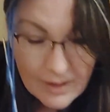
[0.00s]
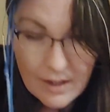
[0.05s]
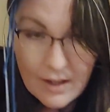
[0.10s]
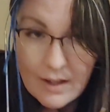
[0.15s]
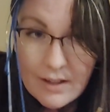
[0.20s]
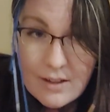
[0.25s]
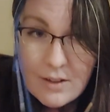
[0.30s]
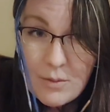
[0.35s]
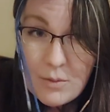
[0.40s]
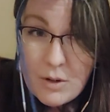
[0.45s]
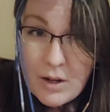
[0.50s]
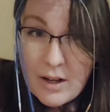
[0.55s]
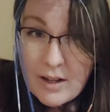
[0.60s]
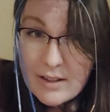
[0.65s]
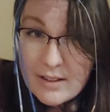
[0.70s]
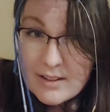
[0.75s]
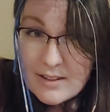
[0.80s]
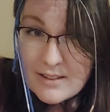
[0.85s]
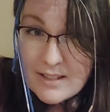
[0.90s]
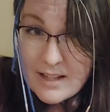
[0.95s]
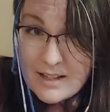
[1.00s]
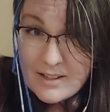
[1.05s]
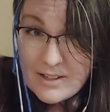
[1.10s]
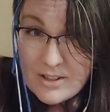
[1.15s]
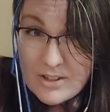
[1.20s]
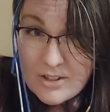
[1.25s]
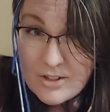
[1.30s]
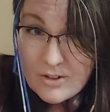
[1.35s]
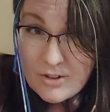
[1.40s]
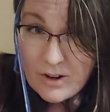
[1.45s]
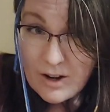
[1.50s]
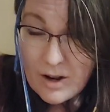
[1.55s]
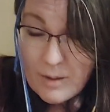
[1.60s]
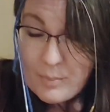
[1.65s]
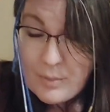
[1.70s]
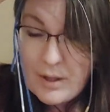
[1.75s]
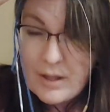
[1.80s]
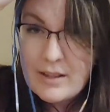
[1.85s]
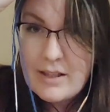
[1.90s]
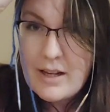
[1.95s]
And you work the centre strip,
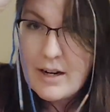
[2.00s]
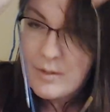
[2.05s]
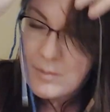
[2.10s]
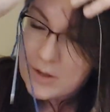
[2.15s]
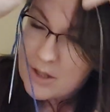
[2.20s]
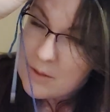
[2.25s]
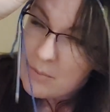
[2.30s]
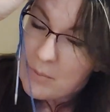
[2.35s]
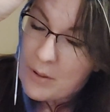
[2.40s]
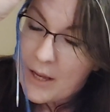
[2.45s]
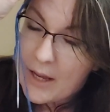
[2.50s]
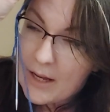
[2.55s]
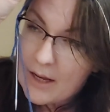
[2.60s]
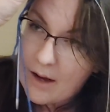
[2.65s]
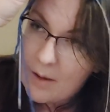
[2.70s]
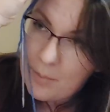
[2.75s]
and then I'm going to pick